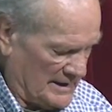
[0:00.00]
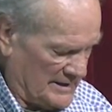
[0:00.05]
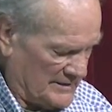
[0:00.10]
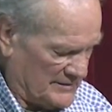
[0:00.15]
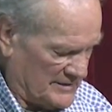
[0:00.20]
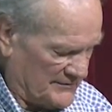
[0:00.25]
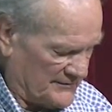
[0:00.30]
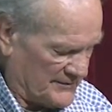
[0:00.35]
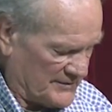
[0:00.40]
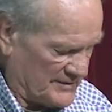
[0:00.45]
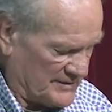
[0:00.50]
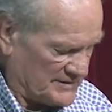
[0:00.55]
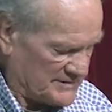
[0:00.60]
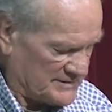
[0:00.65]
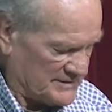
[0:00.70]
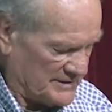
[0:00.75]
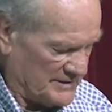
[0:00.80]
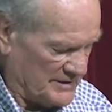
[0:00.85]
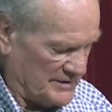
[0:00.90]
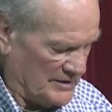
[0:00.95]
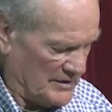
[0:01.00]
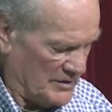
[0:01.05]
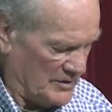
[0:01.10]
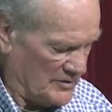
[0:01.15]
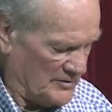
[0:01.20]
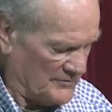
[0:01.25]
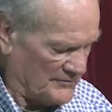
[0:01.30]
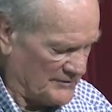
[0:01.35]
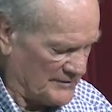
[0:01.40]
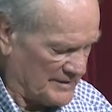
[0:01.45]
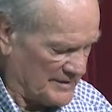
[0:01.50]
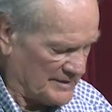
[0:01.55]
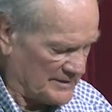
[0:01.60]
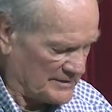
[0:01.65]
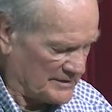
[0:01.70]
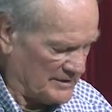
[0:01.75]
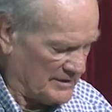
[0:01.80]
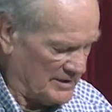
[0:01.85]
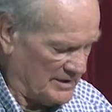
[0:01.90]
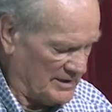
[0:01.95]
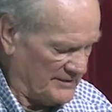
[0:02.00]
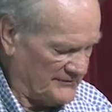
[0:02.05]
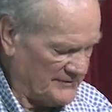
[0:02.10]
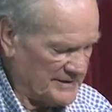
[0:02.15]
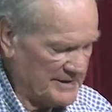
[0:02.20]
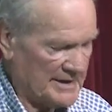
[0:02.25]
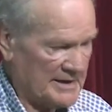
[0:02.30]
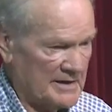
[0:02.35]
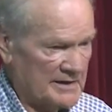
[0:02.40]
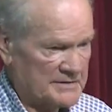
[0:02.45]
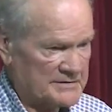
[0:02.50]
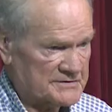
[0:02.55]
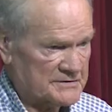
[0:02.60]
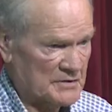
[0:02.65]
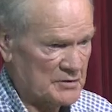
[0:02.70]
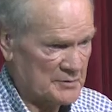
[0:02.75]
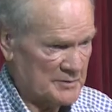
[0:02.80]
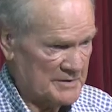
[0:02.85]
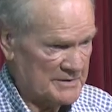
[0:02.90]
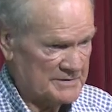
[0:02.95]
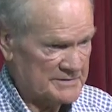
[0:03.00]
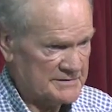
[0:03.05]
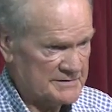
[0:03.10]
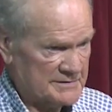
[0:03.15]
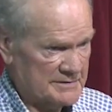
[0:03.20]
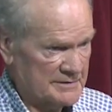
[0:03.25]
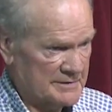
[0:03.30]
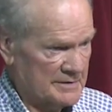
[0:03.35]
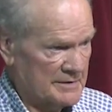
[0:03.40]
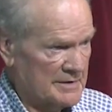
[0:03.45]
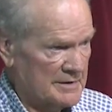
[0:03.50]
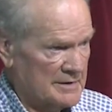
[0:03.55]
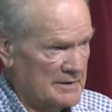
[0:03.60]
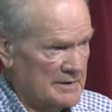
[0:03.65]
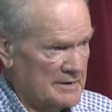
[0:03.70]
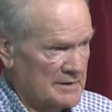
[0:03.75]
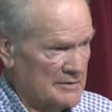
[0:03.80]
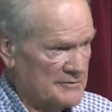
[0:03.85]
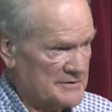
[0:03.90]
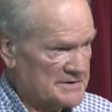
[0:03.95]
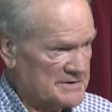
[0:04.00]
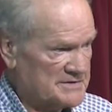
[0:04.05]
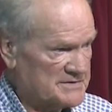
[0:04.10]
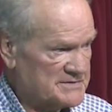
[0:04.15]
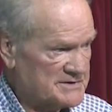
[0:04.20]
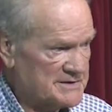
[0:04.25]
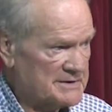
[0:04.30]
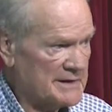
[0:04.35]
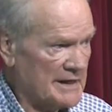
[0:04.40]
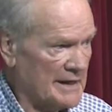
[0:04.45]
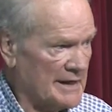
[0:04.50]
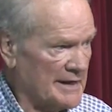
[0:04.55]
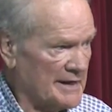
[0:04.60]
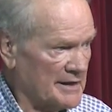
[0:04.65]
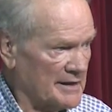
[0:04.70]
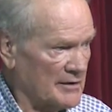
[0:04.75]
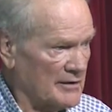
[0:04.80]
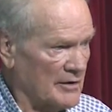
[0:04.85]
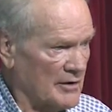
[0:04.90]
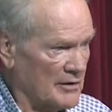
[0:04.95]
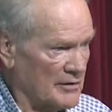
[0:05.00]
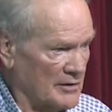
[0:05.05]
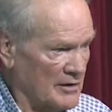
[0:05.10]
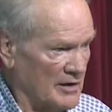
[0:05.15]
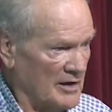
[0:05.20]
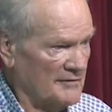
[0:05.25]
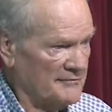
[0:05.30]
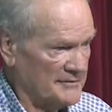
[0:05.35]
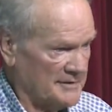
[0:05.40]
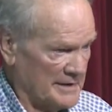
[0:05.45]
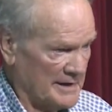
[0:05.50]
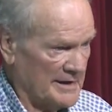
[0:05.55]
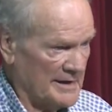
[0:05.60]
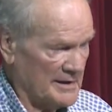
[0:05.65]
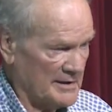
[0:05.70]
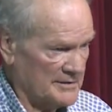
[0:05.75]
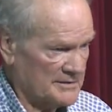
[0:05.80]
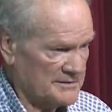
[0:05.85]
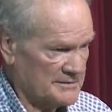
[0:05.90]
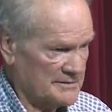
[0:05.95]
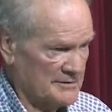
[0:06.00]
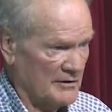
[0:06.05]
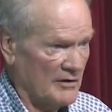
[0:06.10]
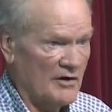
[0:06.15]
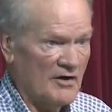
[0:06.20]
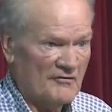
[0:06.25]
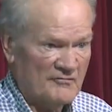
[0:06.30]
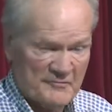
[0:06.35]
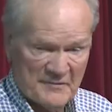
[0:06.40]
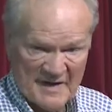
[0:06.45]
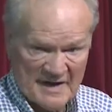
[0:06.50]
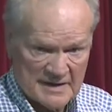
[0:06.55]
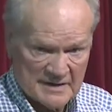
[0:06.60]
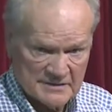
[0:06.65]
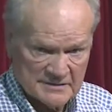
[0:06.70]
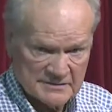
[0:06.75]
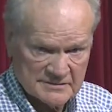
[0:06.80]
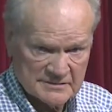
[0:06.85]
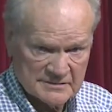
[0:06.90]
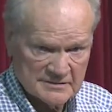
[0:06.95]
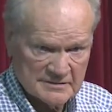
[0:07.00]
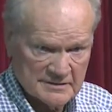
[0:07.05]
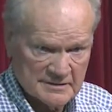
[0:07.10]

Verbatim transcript: the first Homefront Coffee House opens. It was a GI coffee house off base